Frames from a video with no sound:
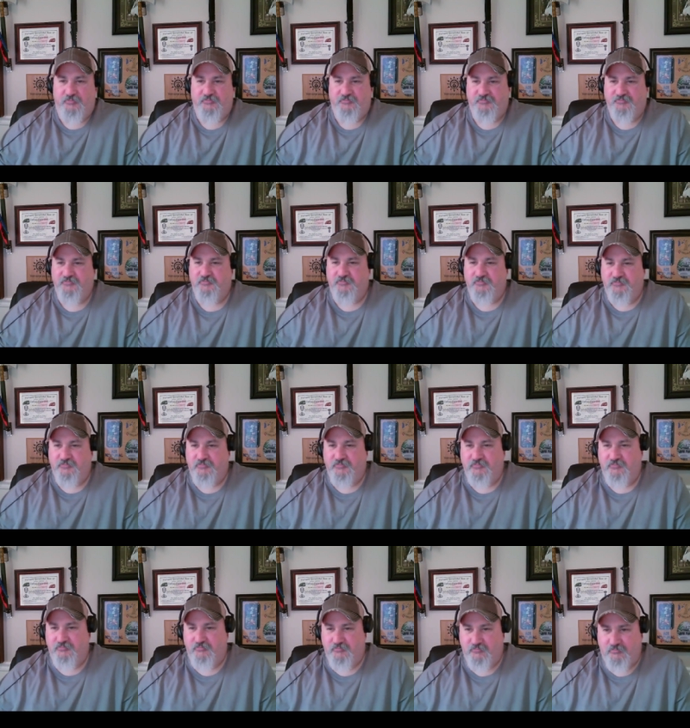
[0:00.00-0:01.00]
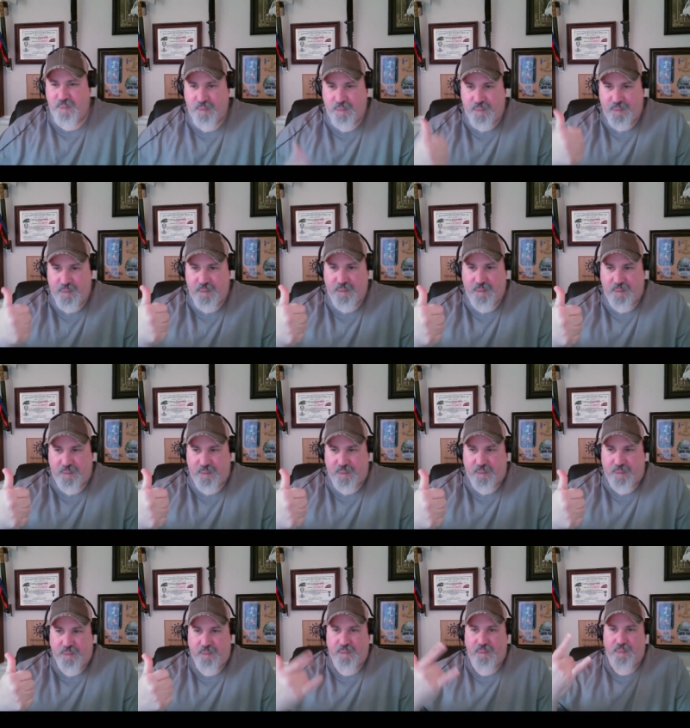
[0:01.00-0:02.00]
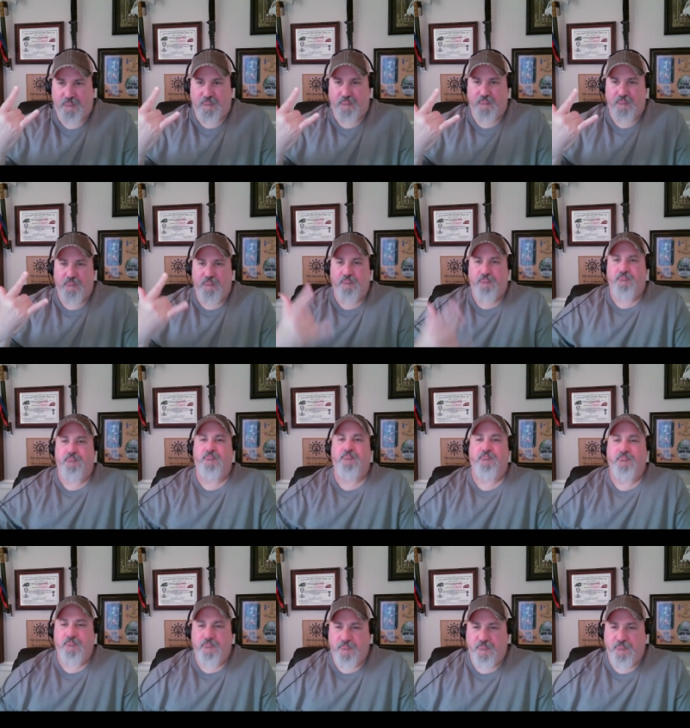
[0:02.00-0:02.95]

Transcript: All right, brother. Well, hey, thanks again, and uh, yeah,